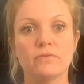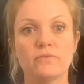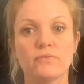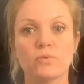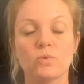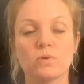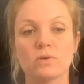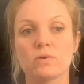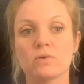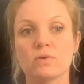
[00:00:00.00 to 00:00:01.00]

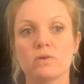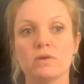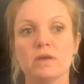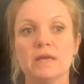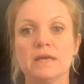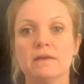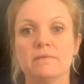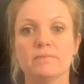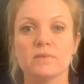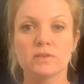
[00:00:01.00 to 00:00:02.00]
for
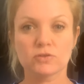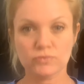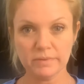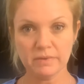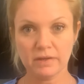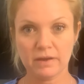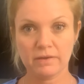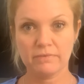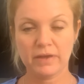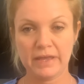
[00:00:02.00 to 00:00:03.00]
the treatment
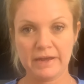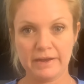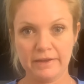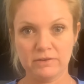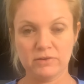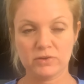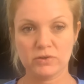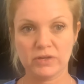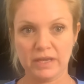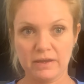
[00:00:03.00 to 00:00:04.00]
of a hiatal
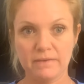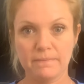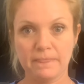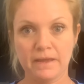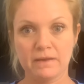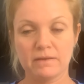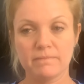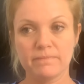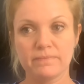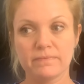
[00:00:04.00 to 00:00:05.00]
hernia,
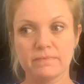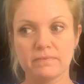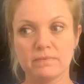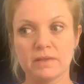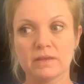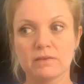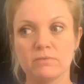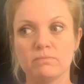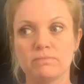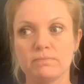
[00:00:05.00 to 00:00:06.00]
it
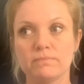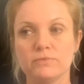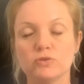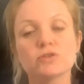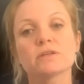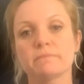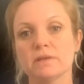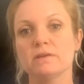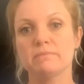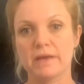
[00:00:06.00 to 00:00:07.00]
usually can
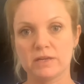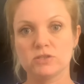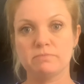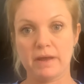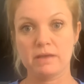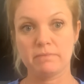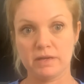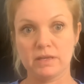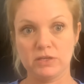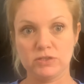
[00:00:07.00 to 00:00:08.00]
be managed by
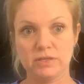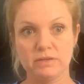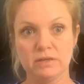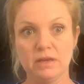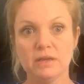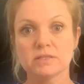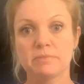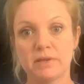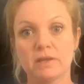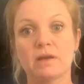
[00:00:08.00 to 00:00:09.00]
medication,
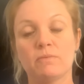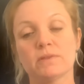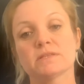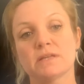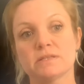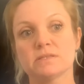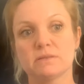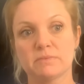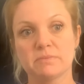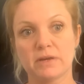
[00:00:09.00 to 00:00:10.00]
depending on what the signs and
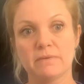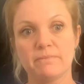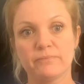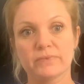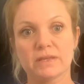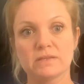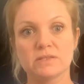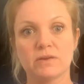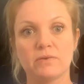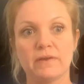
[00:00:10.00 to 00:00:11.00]
symptoms are.
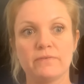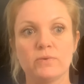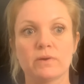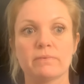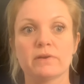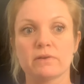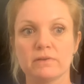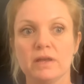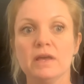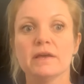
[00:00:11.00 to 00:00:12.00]
So if you are
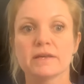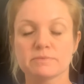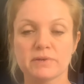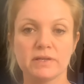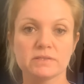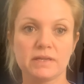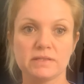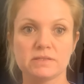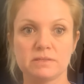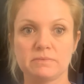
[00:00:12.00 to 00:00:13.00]
experiencing
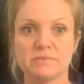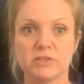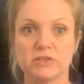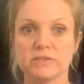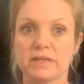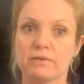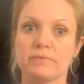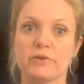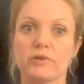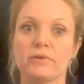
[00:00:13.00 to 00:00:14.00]
signs and symptoms such as like a
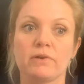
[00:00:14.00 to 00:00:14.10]
recurrent